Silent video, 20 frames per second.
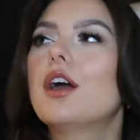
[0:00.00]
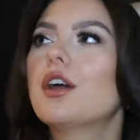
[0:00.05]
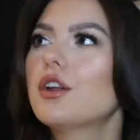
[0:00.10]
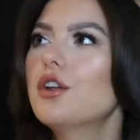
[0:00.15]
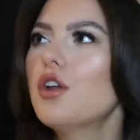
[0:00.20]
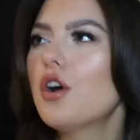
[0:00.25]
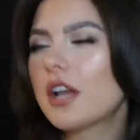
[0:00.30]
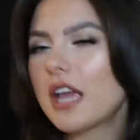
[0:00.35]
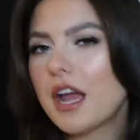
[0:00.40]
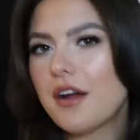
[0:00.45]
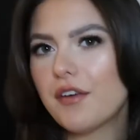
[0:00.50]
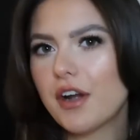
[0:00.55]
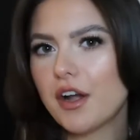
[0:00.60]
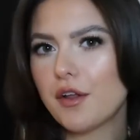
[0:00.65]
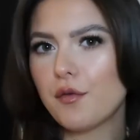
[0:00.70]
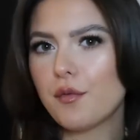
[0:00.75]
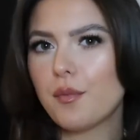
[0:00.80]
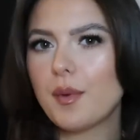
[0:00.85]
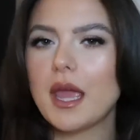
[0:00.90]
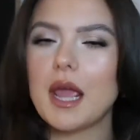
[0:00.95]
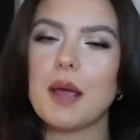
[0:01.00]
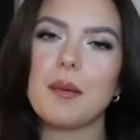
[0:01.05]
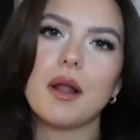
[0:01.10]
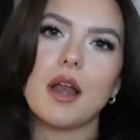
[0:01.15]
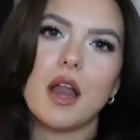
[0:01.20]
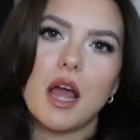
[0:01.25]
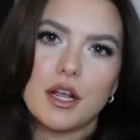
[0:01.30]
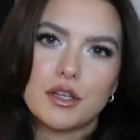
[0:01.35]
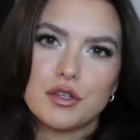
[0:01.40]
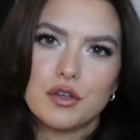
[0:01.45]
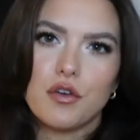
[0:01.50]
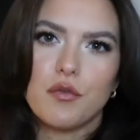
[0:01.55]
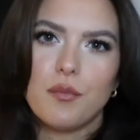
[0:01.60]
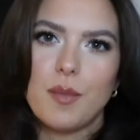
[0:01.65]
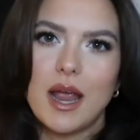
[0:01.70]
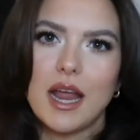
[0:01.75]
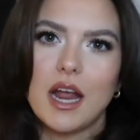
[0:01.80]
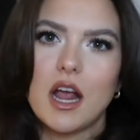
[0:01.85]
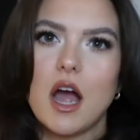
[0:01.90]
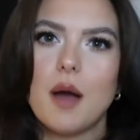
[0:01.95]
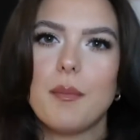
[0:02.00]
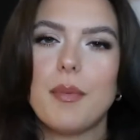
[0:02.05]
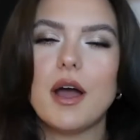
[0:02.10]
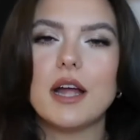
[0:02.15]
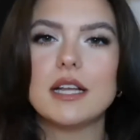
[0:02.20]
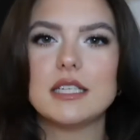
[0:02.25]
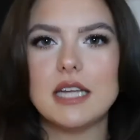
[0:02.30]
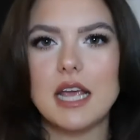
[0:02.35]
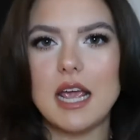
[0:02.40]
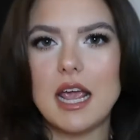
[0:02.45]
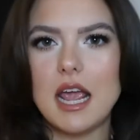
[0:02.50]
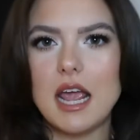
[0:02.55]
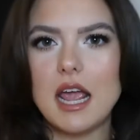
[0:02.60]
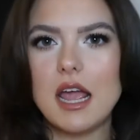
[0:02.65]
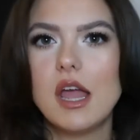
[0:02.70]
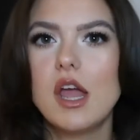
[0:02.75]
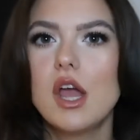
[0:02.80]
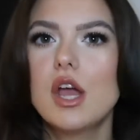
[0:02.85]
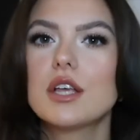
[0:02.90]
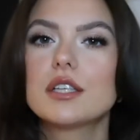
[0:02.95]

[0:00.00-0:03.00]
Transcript: not get rid of me, but like sort of makeup idea.